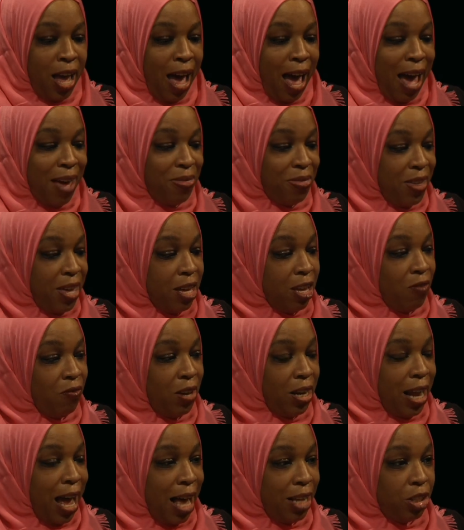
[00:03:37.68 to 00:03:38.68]
I think of
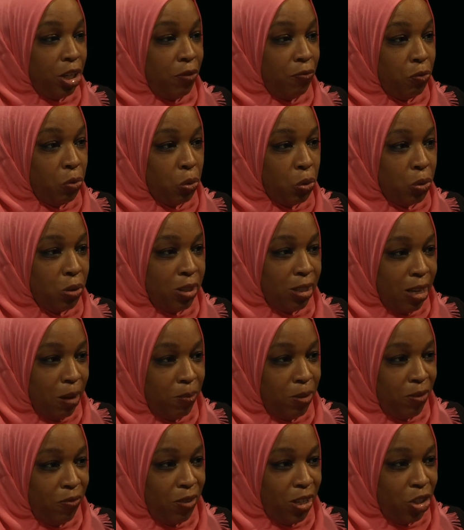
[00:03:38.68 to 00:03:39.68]
it as a rural
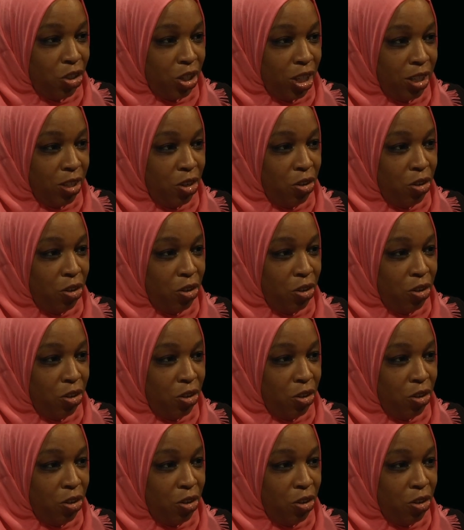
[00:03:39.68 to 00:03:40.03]
subdivision.